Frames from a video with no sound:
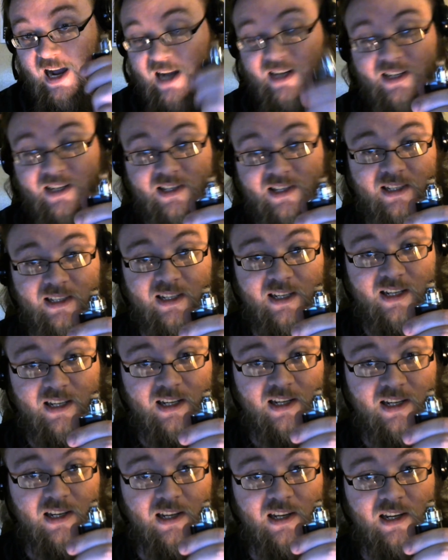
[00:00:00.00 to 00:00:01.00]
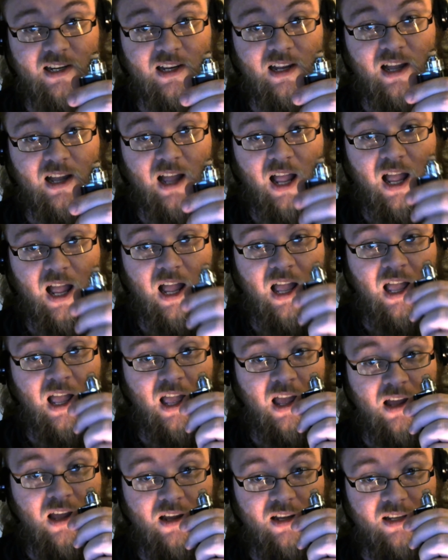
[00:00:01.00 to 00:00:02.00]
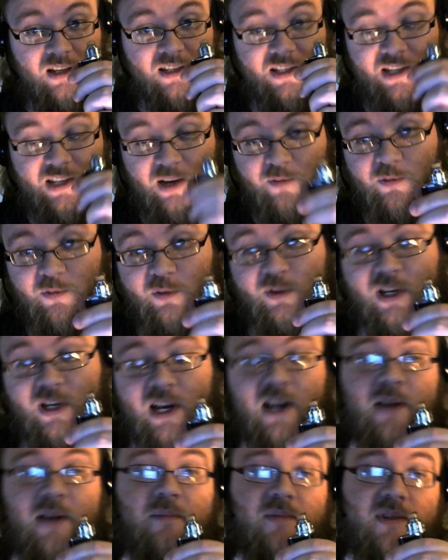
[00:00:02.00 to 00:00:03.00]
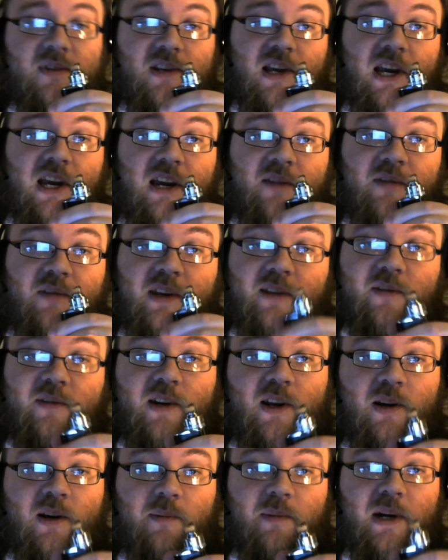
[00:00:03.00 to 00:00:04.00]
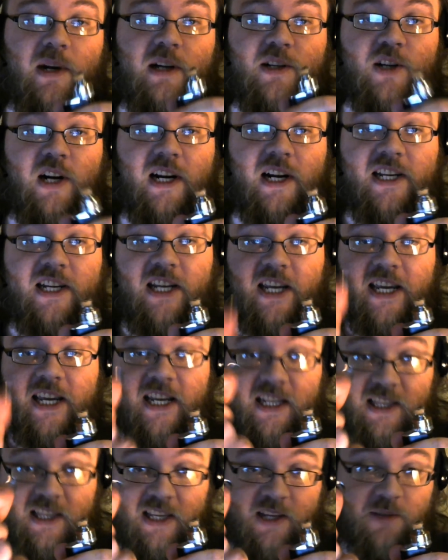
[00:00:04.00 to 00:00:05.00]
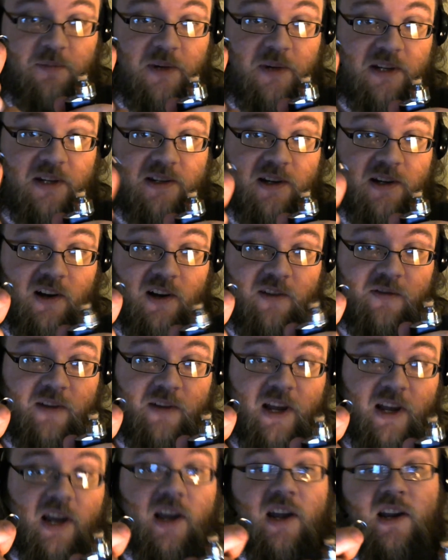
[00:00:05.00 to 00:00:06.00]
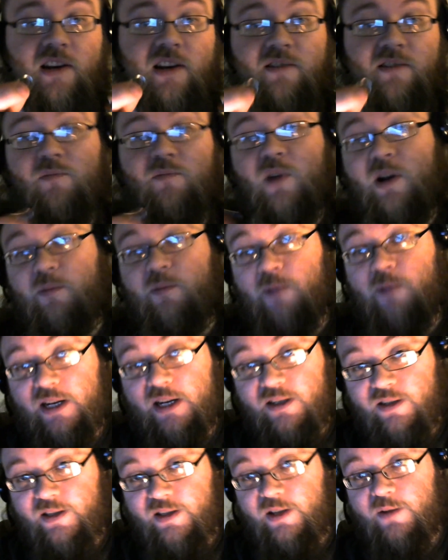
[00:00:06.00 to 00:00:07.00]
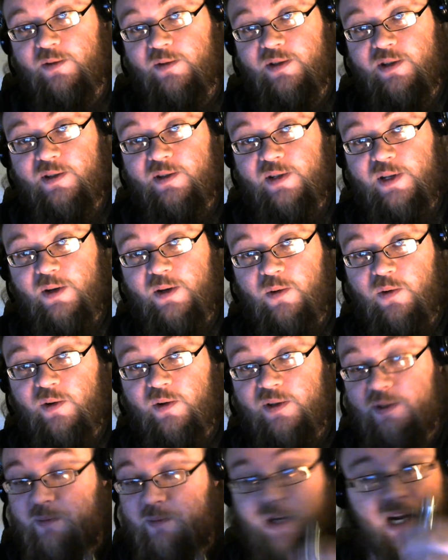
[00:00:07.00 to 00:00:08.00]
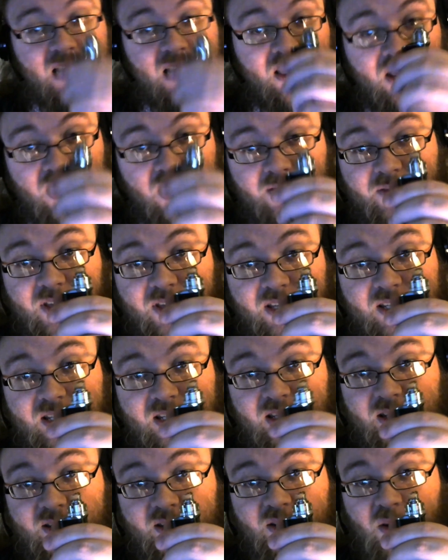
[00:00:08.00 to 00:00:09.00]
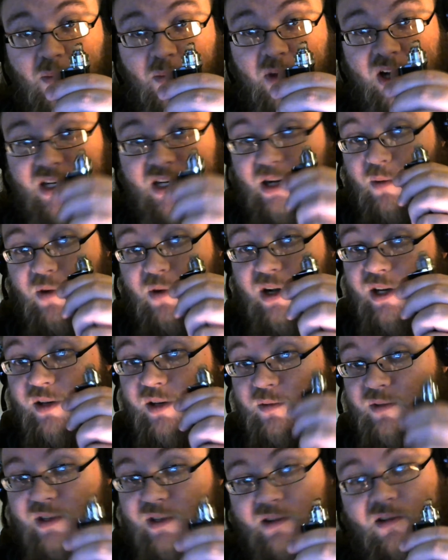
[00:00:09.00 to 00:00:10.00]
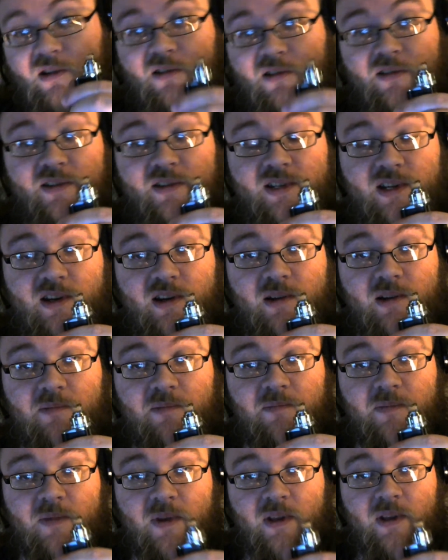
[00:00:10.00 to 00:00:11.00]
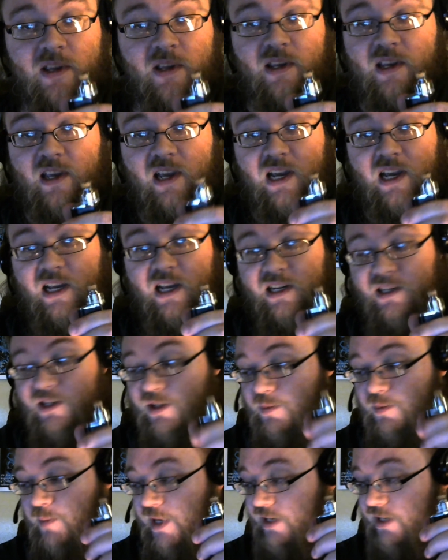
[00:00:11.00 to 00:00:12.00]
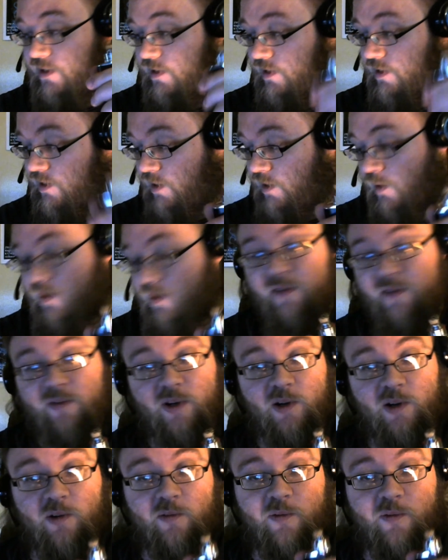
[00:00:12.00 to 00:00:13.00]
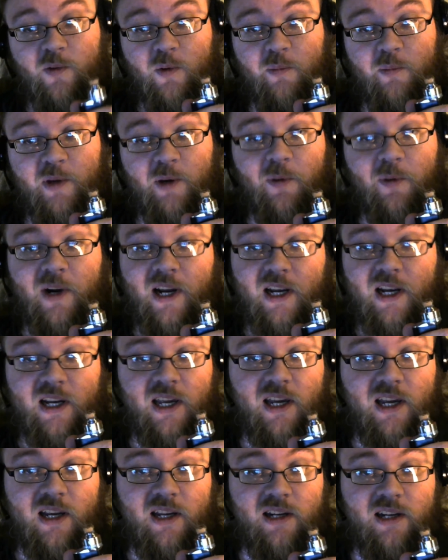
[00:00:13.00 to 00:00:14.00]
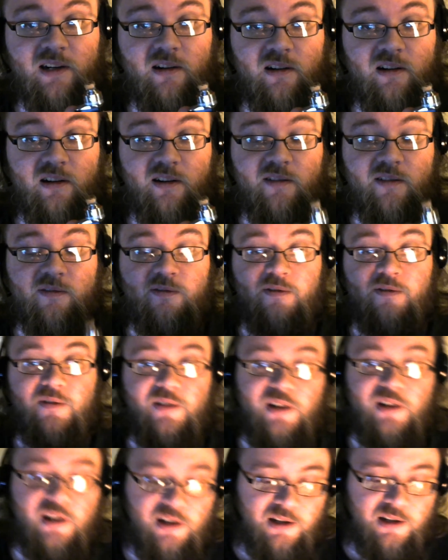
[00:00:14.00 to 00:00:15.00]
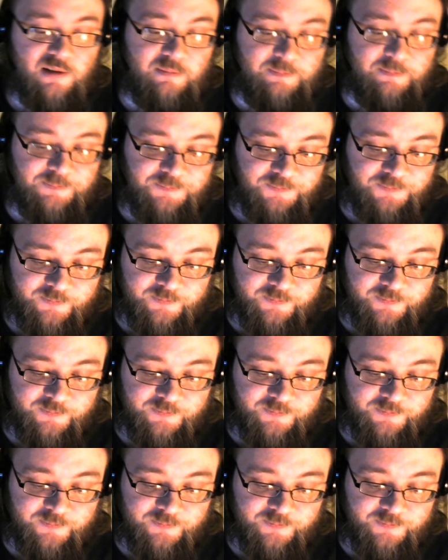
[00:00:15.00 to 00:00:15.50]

Honestly, several times I have given up on trying to get this piece off, and went back to the OCC coils. But I love this thing so much. I want to use it all the time. And it just makes it so difficult for me when I can't get it off.